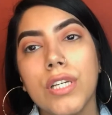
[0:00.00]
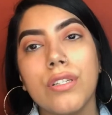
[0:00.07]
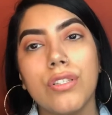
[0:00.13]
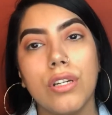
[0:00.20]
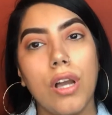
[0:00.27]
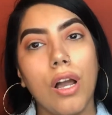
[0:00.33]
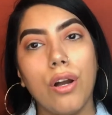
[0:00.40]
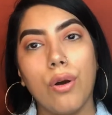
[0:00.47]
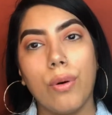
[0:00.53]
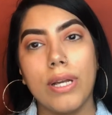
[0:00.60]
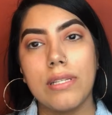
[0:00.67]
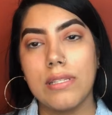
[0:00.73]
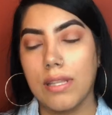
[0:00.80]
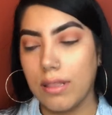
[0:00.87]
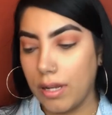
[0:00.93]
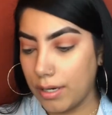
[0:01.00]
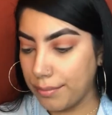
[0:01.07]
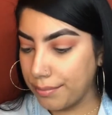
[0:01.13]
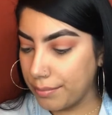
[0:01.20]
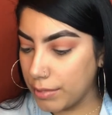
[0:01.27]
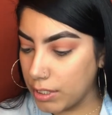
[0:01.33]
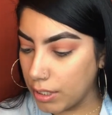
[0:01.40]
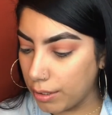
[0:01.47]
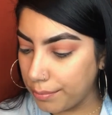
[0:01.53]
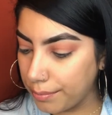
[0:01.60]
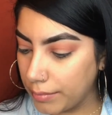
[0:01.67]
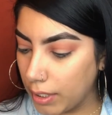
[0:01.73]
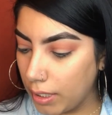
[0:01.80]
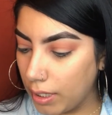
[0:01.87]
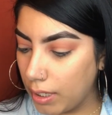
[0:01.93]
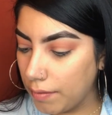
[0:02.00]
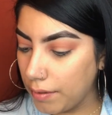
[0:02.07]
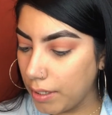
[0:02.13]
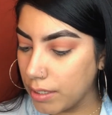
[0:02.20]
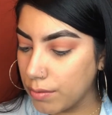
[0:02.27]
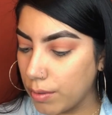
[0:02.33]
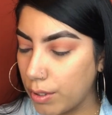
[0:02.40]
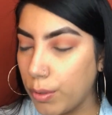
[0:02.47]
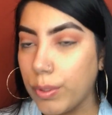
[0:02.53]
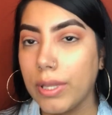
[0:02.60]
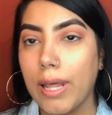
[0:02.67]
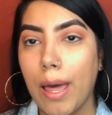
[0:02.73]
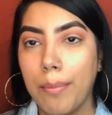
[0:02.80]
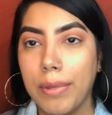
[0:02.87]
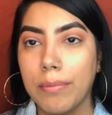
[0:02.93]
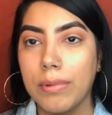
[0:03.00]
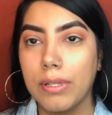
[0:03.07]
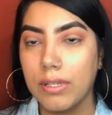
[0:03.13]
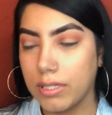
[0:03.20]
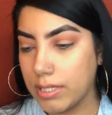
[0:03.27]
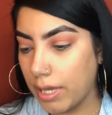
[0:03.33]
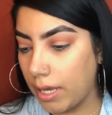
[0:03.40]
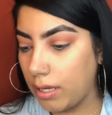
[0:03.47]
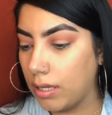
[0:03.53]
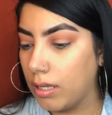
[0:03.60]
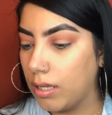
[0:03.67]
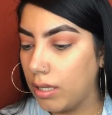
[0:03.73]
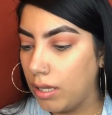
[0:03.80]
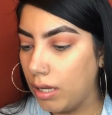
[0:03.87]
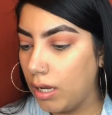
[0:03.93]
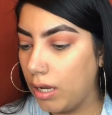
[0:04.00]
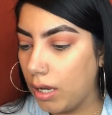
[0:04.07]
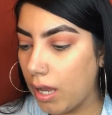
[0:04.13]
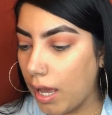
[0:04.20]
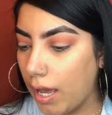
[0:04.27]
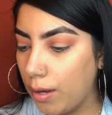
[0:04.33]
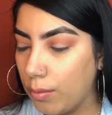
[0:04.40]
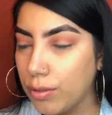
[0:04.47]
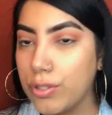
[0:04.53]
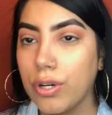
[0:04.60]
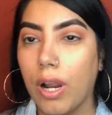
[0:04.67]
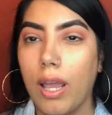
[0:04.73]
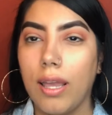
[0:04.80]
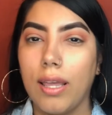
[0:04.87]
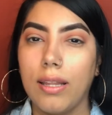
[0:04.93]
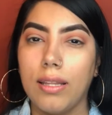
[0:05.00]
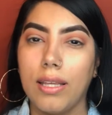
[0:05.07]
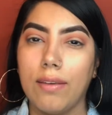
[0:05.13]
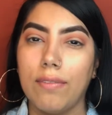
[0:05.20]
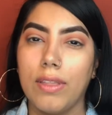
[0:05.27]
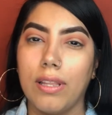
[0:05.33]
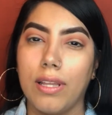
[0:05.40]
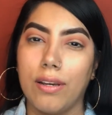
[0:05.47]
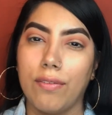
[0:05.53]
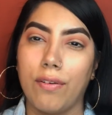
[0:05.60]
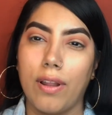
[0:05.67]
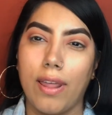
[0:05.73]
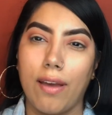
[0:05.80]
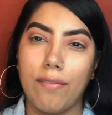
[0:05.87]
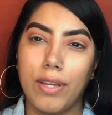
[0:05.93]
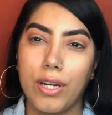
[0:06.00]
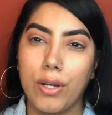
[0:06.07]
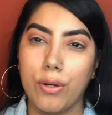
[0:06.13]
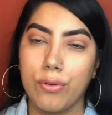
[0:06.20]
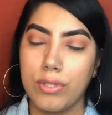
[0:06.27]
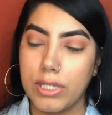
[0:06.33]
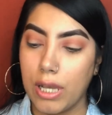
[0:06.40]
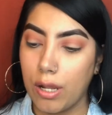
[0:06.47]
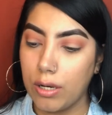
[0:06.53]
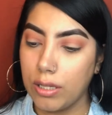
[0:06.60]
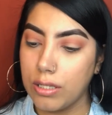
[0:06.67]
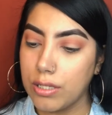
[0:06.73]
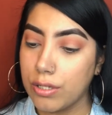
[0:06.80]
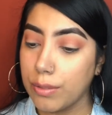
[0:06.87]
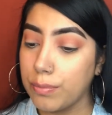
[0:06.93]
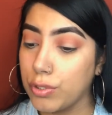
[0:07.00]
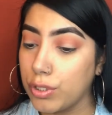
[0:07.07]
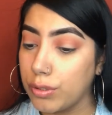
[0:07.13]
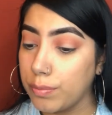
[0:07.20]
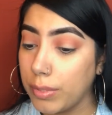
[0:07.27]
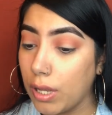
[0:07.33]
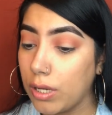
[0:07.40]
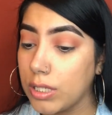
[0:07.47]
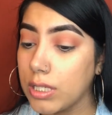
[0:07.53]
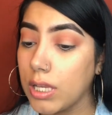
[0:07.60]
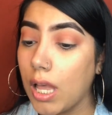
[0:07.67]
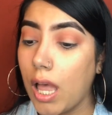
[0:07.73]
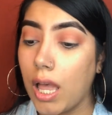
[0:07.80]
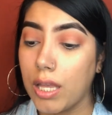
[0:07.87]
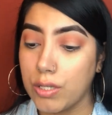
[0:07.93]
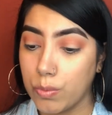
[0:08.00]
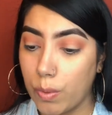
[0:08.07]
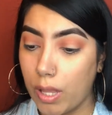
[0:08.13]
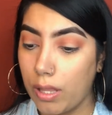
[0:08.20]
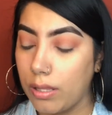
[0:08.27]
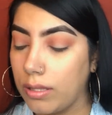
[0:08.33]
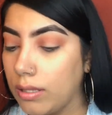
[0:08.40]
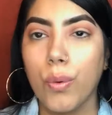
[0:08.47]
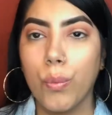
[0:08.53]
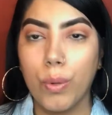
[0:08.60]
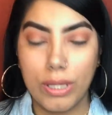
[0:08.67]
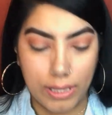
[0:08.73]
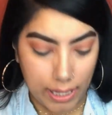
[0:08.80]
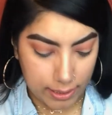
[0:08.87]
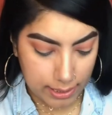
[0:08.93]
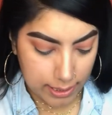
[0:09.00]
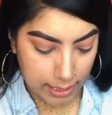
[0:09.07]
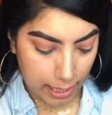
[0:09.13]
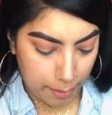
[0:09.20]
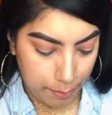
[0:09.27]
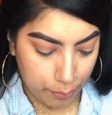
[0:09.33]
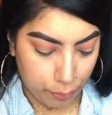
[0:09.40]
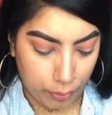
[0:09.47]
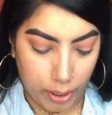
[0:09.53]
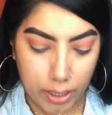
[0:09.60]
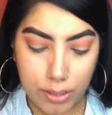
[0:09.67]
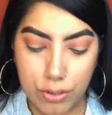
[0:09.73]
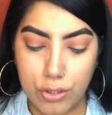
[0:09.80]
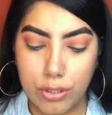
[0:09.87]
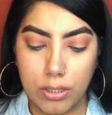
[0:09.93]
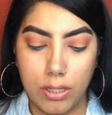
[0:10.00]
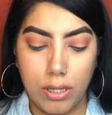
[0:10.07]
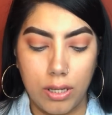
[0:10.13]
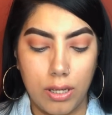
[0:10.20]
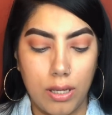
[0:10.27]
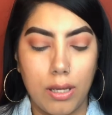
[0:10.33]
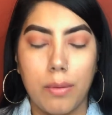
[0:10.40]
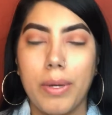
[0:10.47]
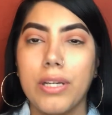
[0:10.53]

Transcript: Chicago West in there. So if you guys want to know what that baby looks like, I will try and leave the link for that video down in the description box as well. That same brush, I'm